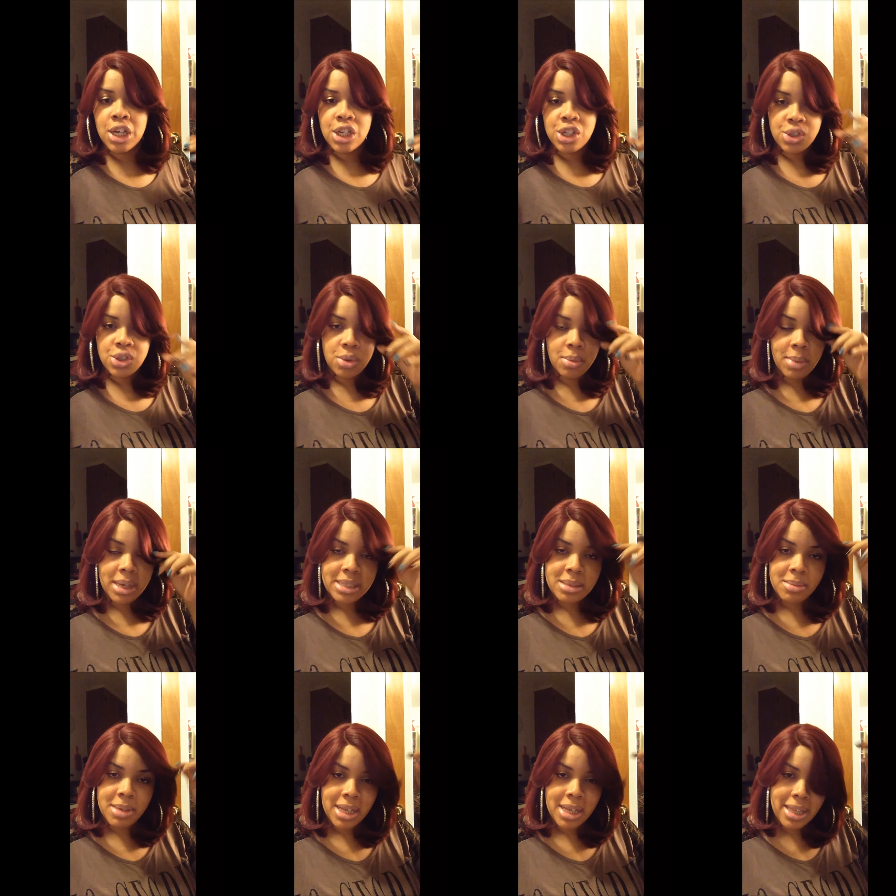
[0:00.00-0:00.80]
She
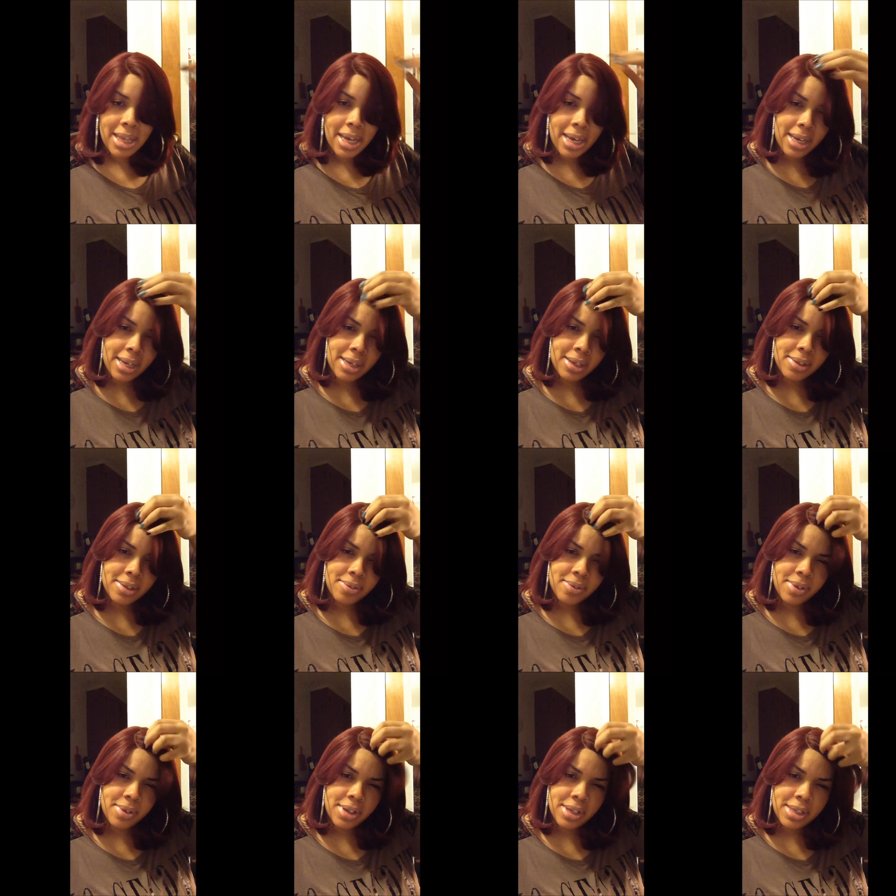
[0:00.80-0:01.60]
reminds me a lot
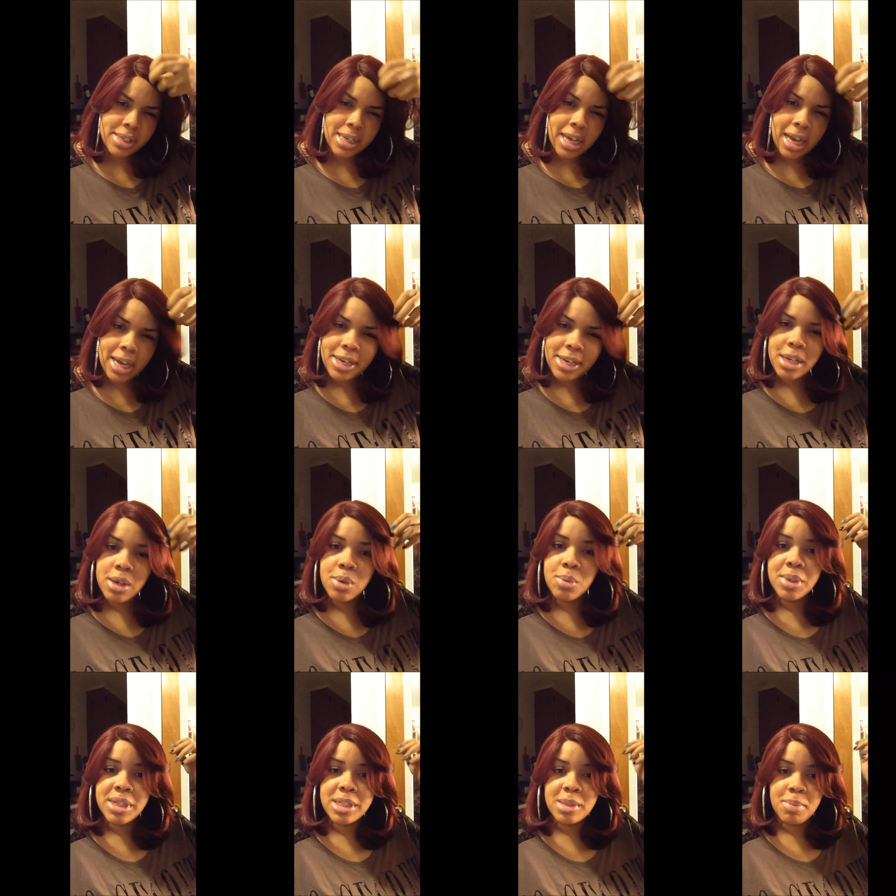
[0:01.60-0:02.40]
of
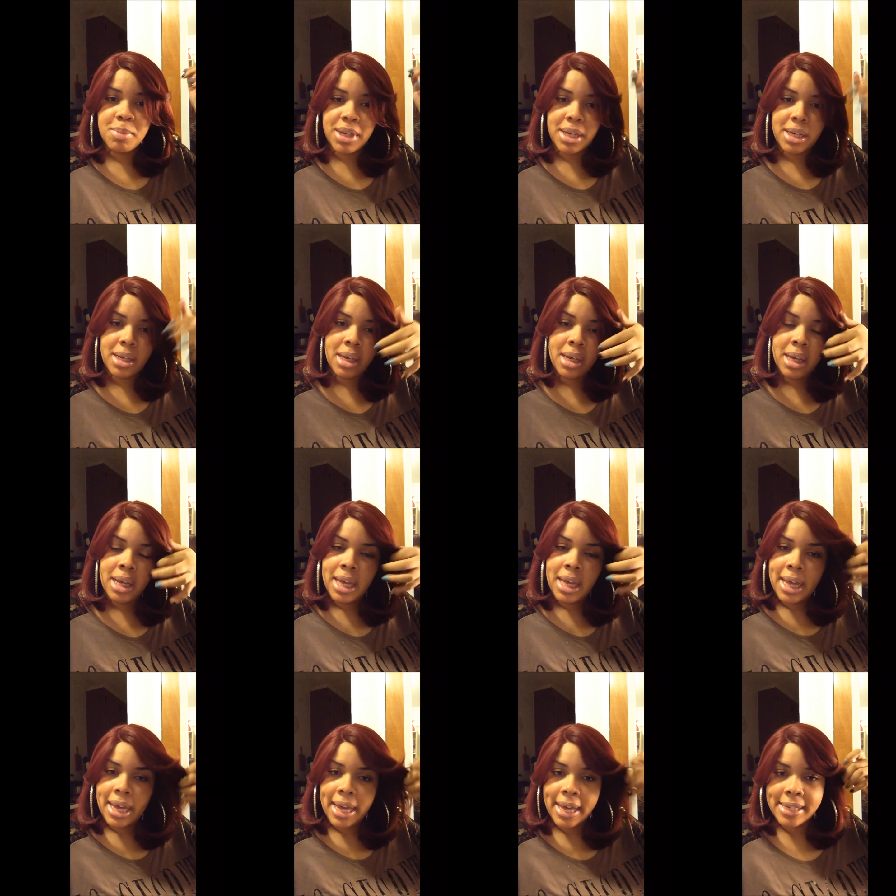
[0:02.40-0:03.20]
Nadia Wispy,
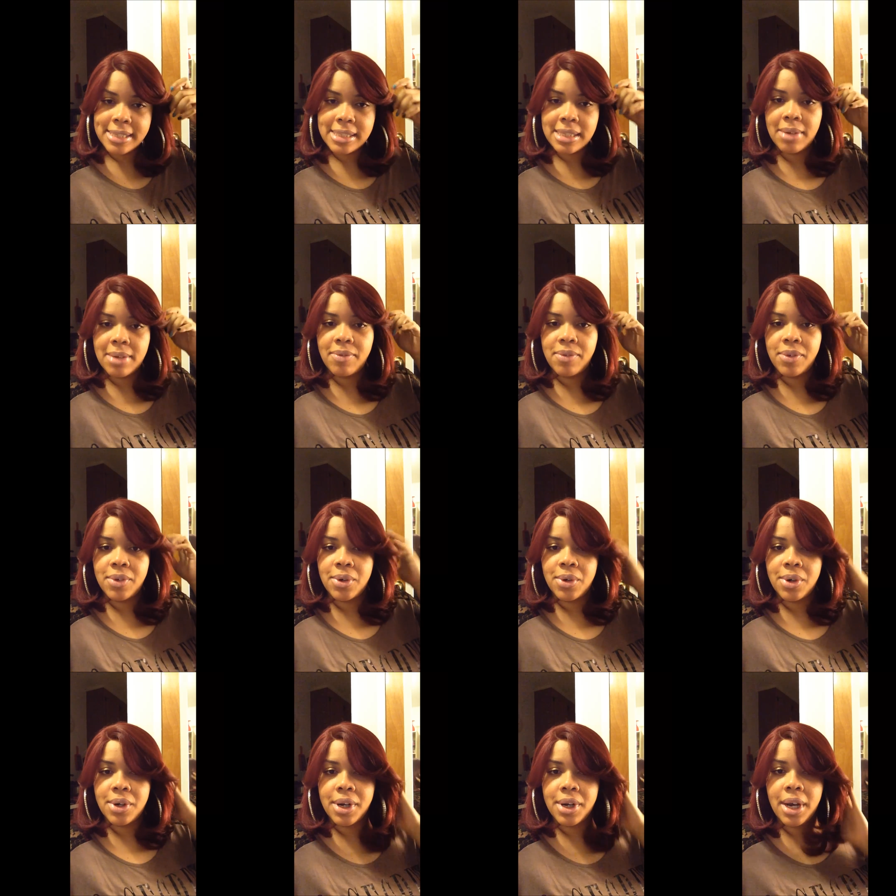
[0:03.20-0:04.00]
except
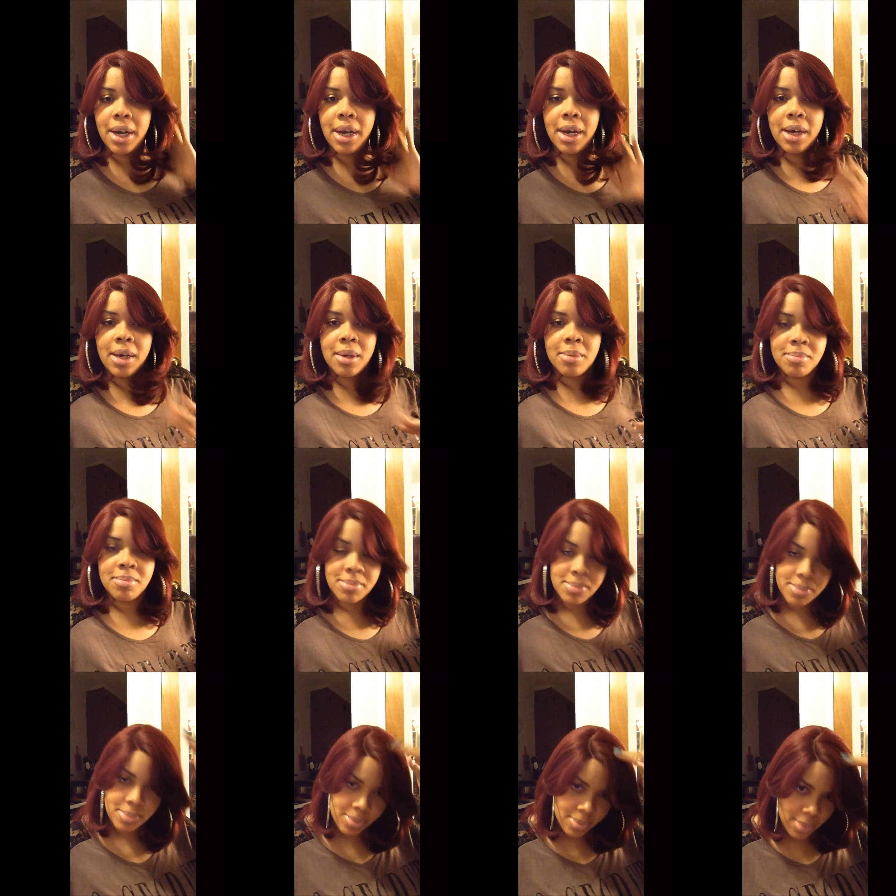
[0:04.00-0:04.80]
for um,
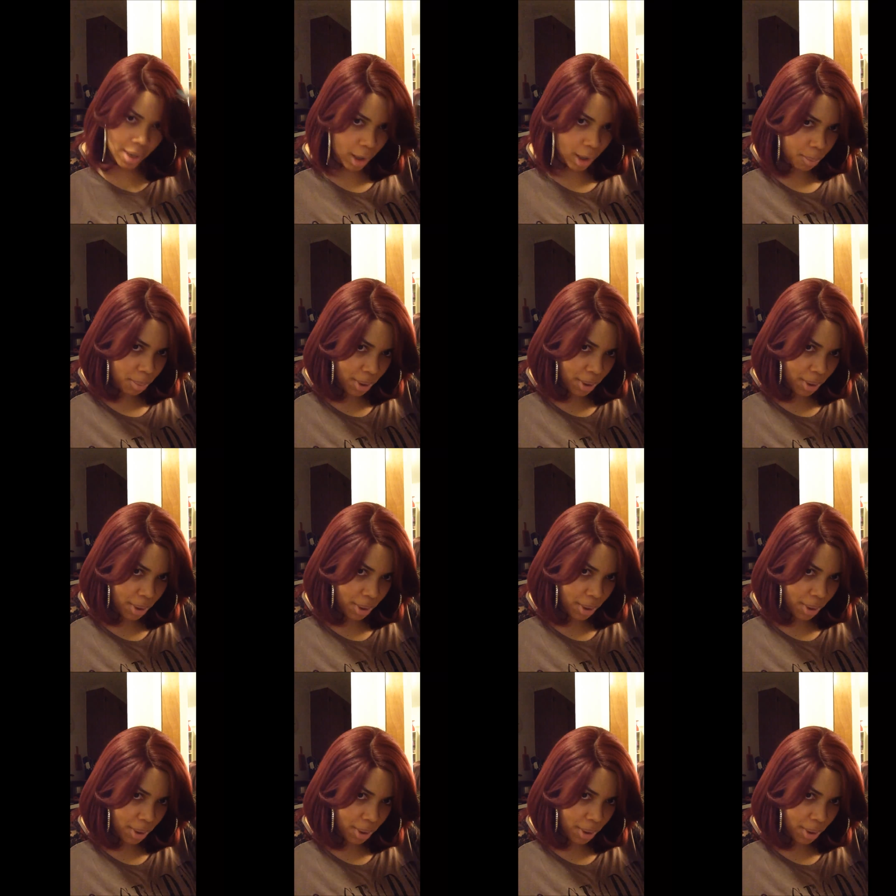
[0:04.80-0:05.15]
her